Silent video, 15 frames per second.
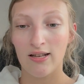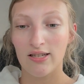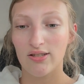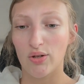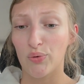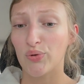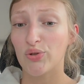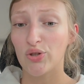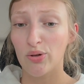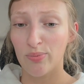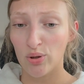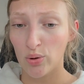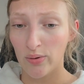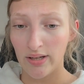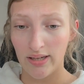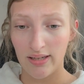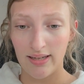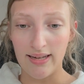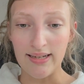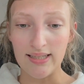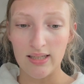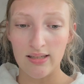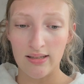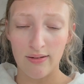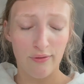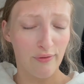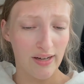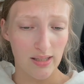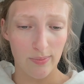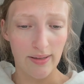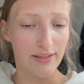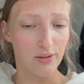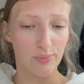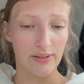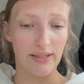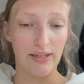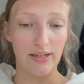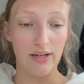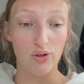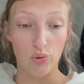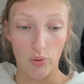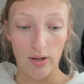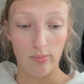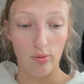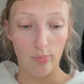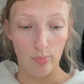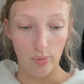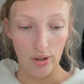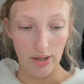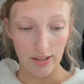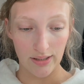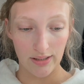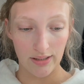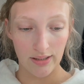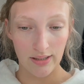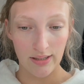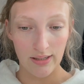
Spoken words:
So super quick, easy, fast-paced read, enjoyable book.